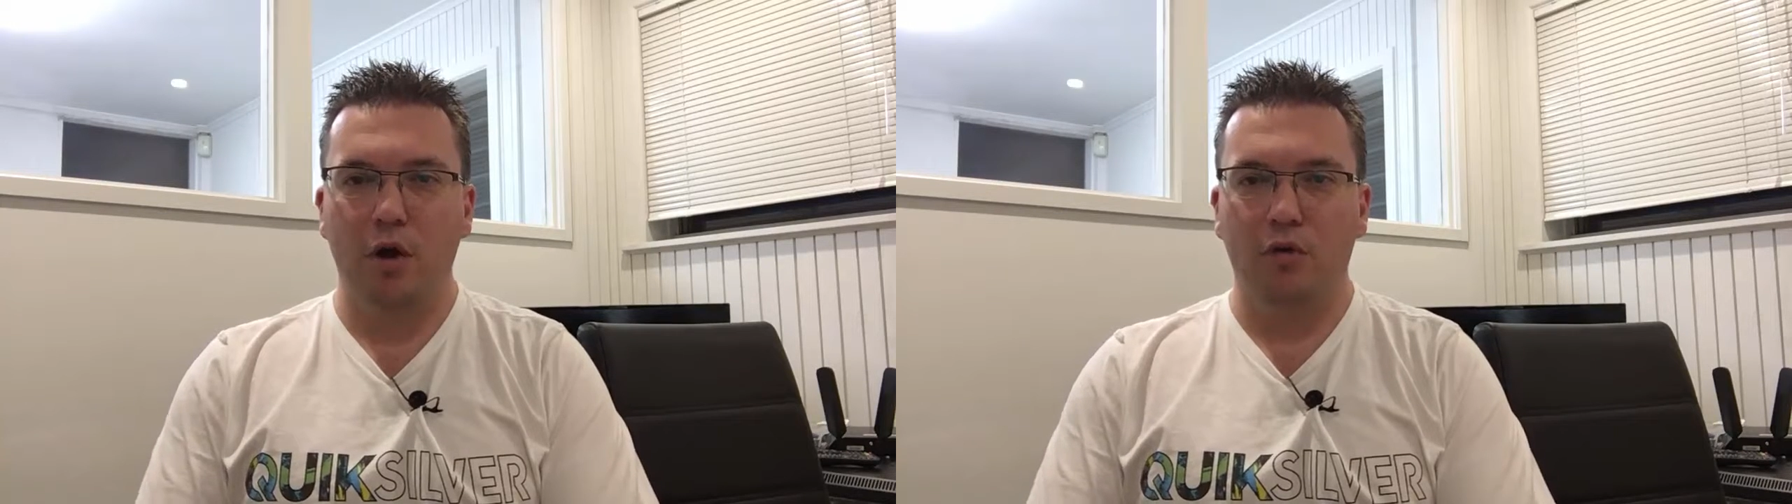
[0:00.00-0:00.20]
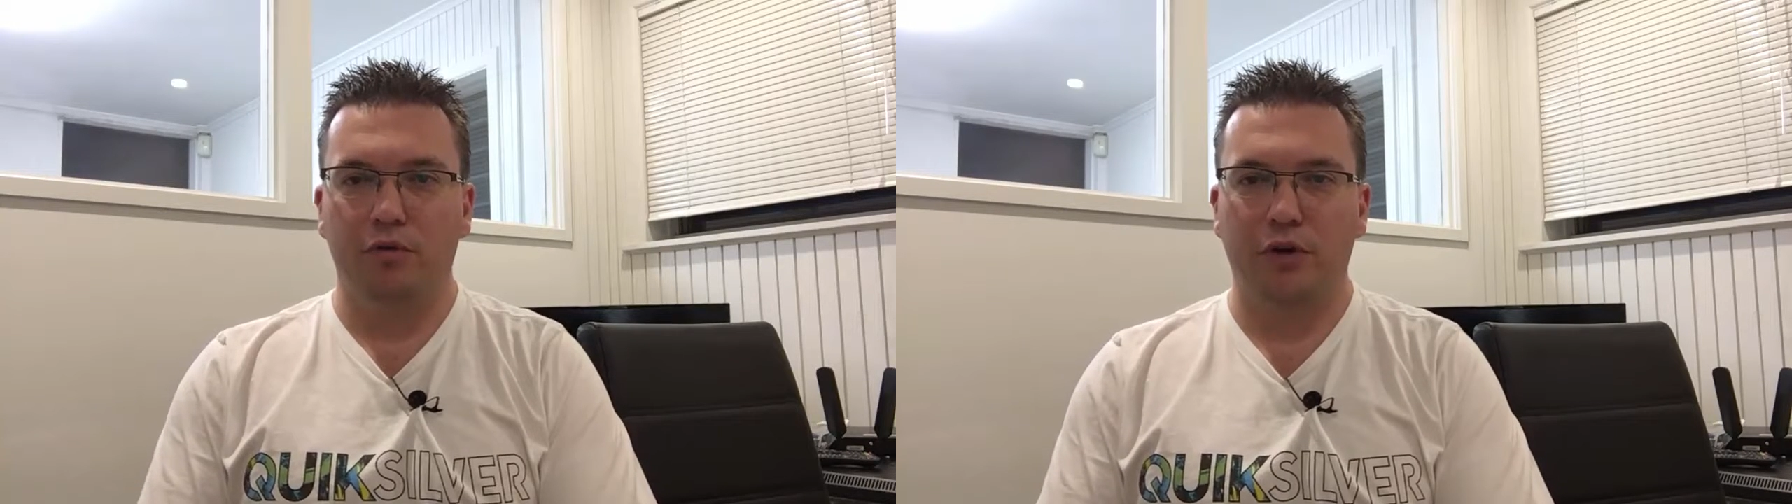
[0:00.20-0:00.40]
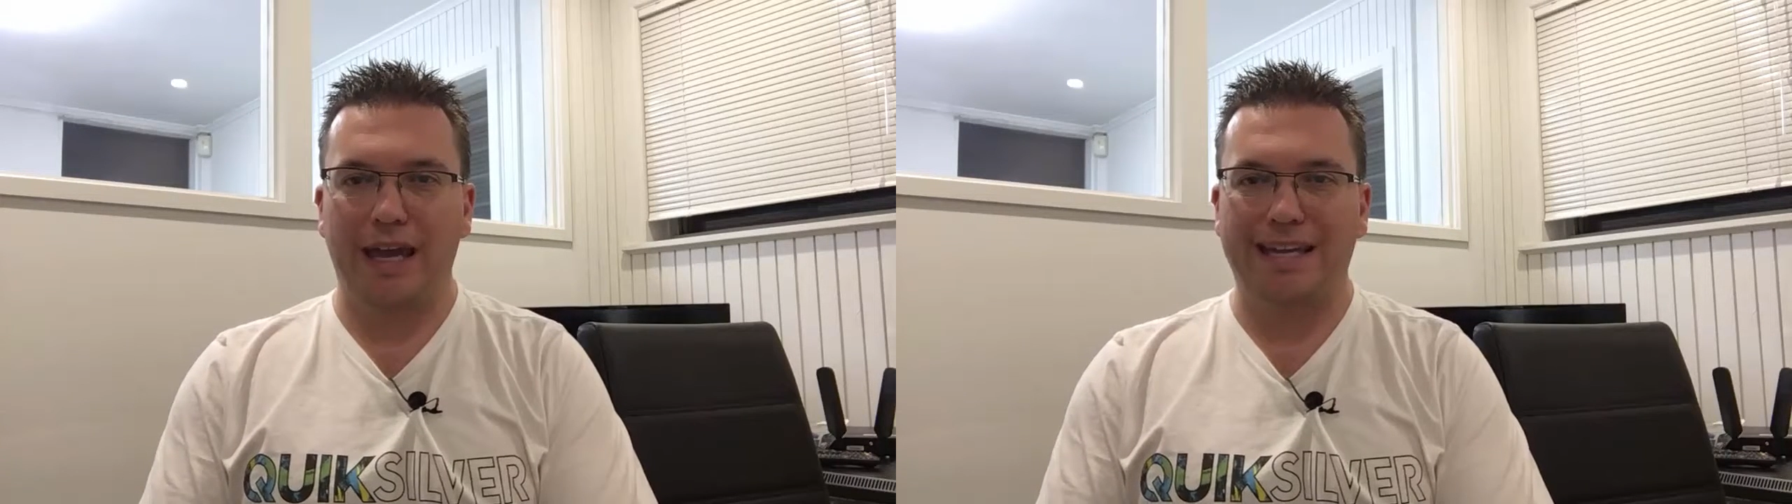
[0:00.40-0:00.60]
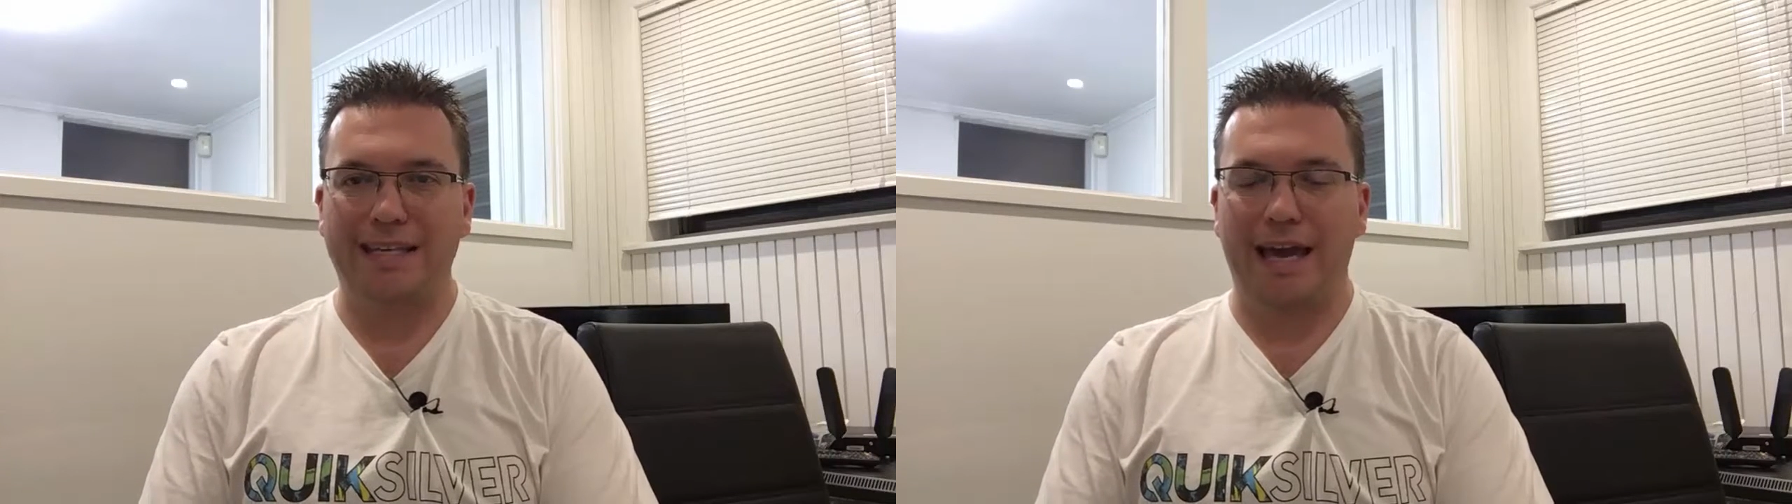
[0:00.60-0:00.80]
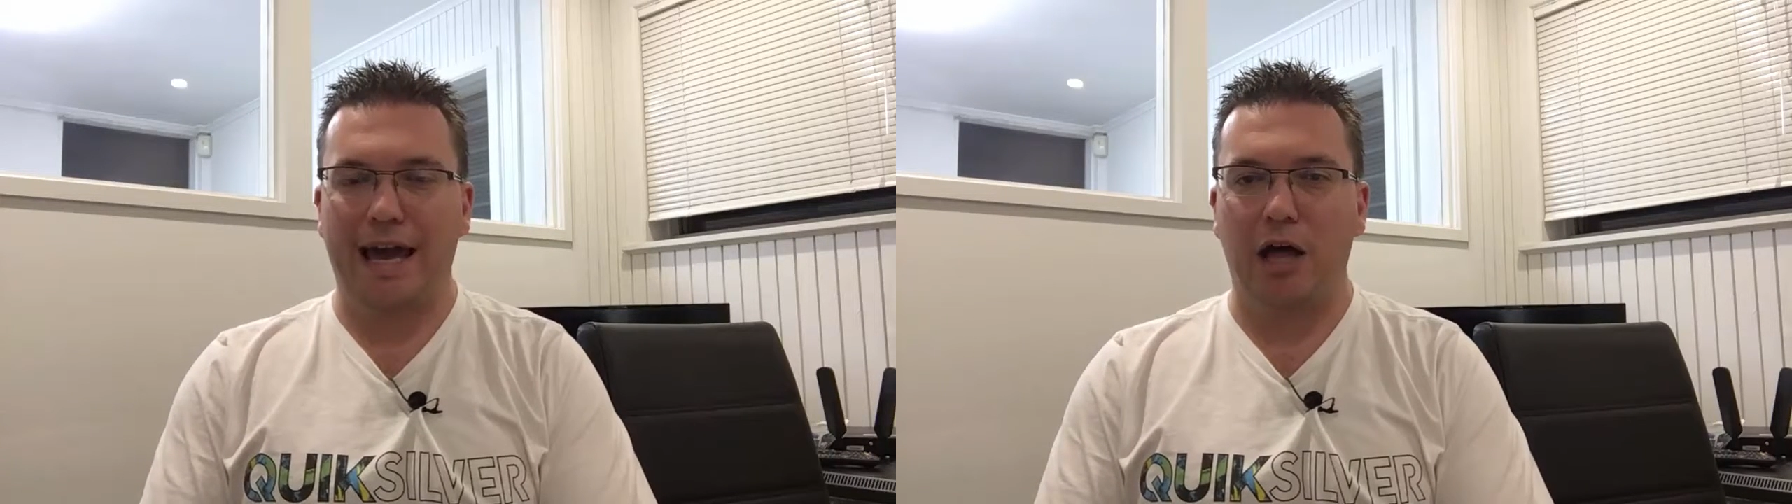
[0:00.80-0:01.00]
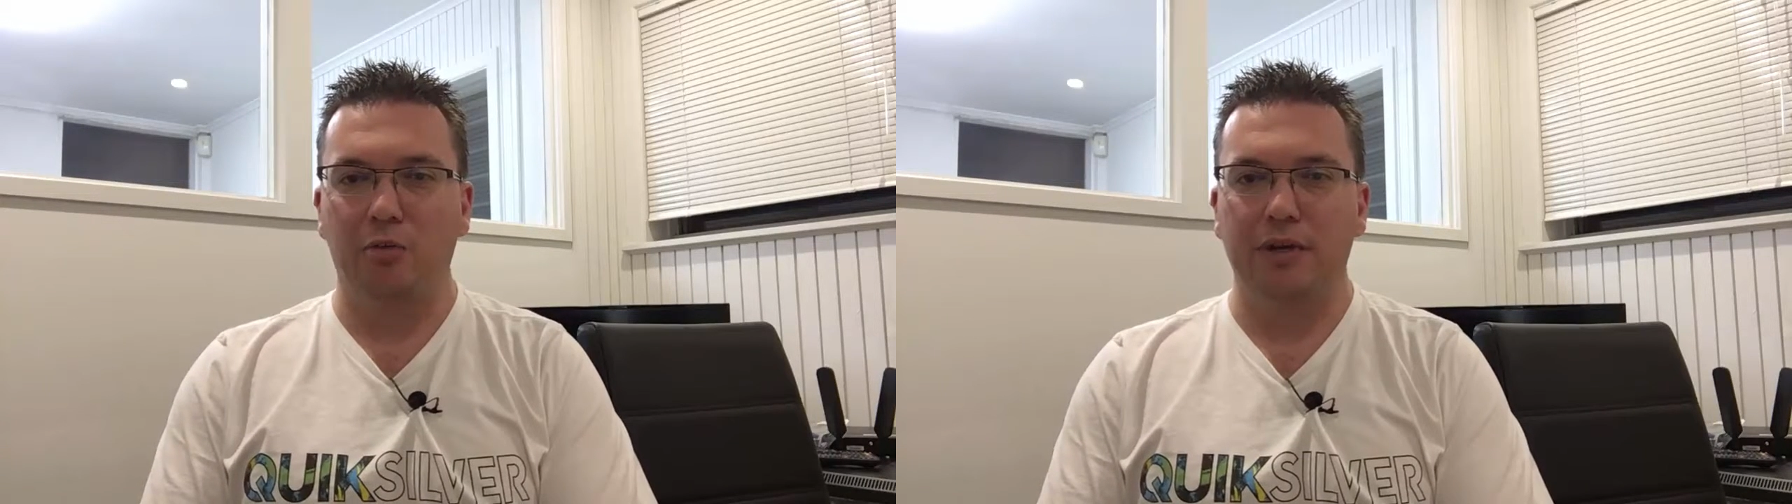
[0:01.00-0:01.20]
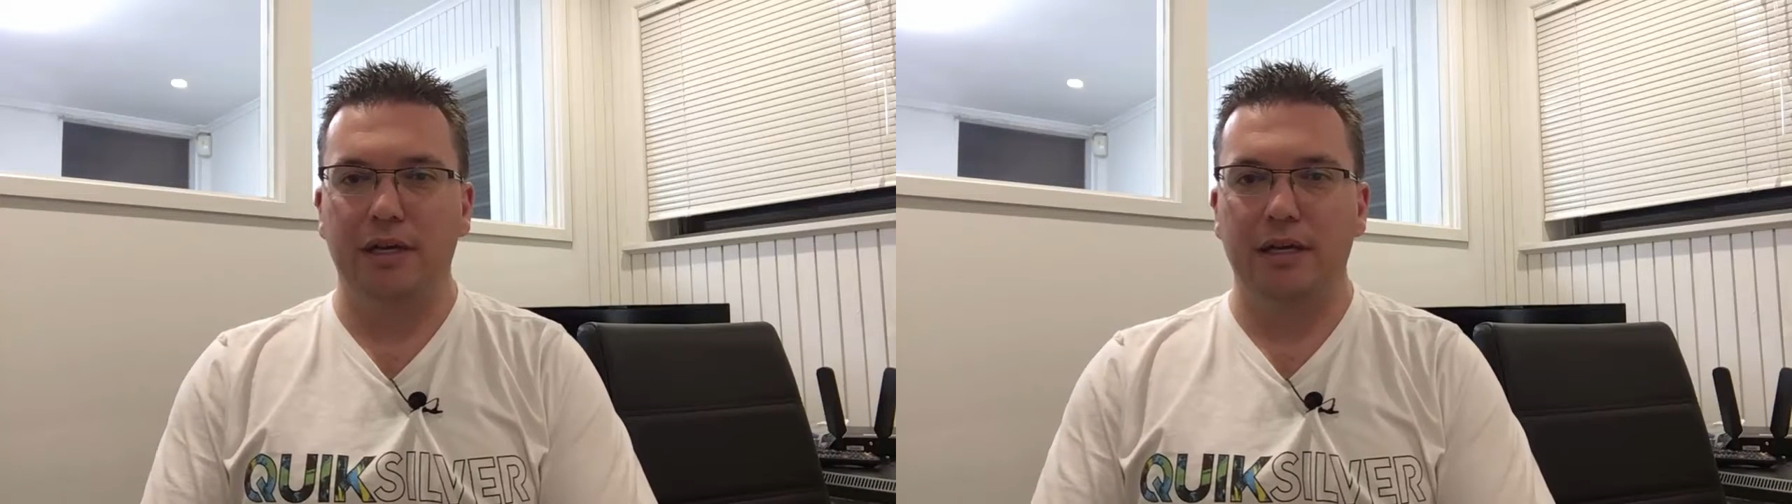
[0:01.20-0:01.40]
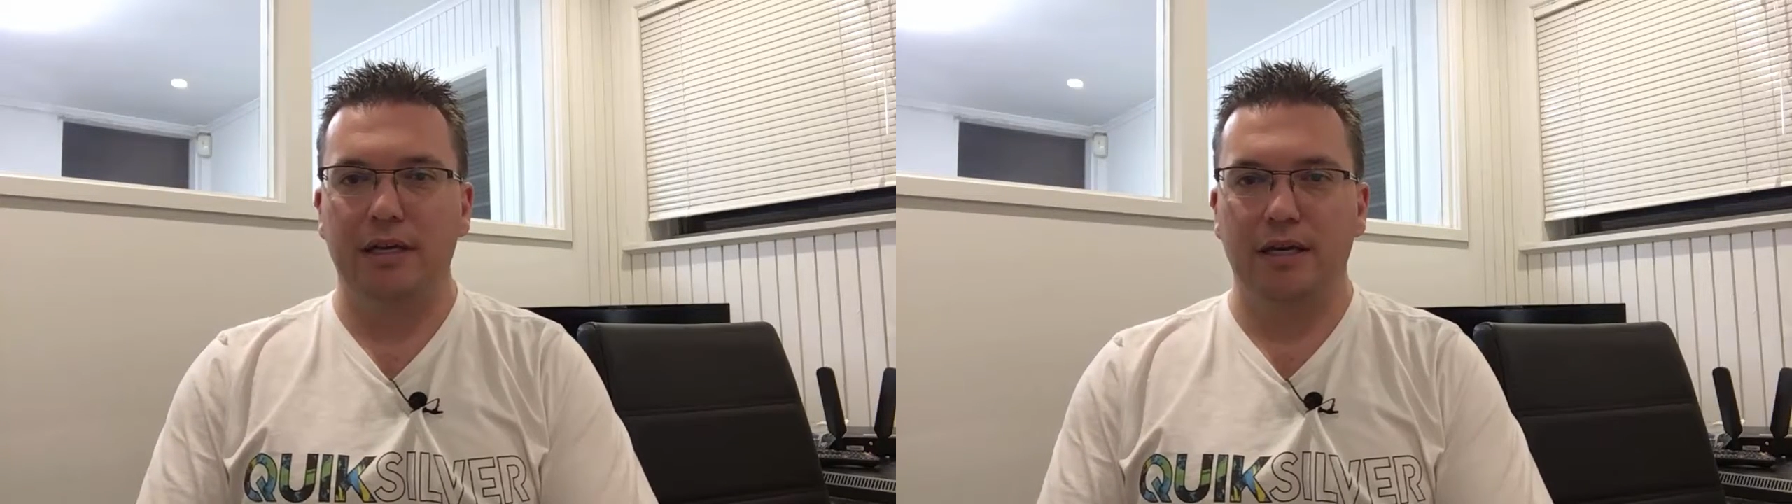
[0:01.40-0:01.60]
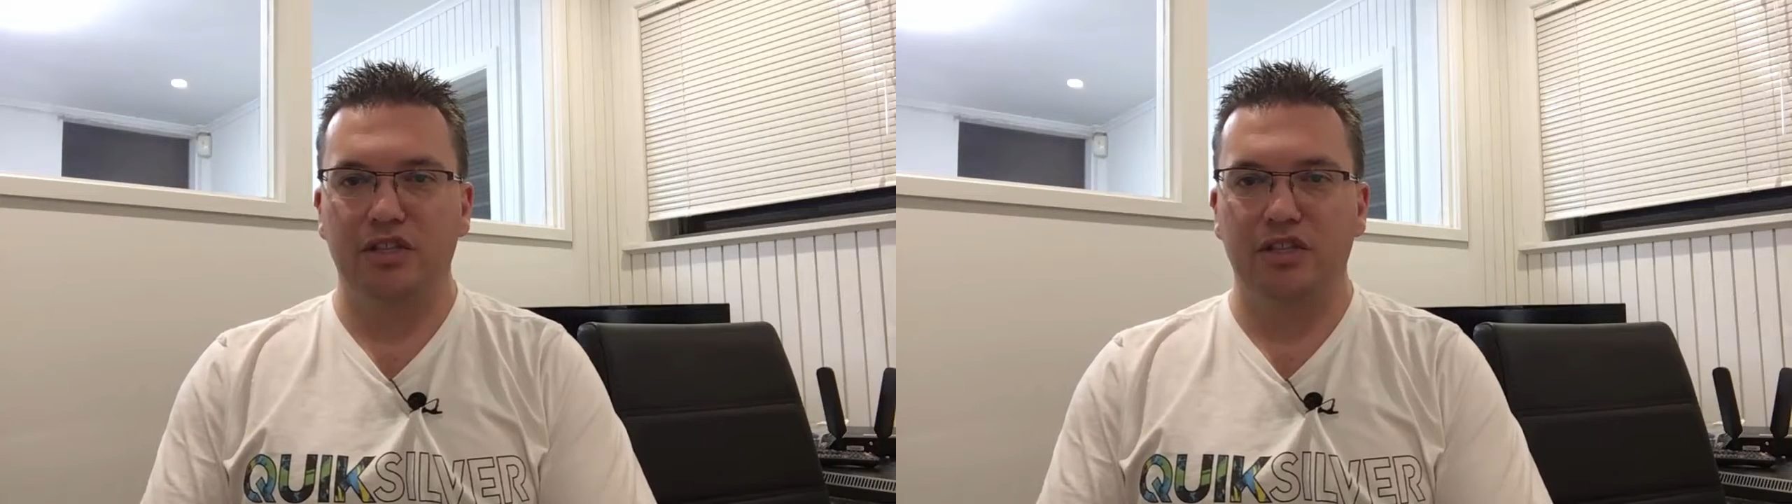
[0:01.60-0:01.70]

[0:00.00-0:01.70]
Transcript: over at Albany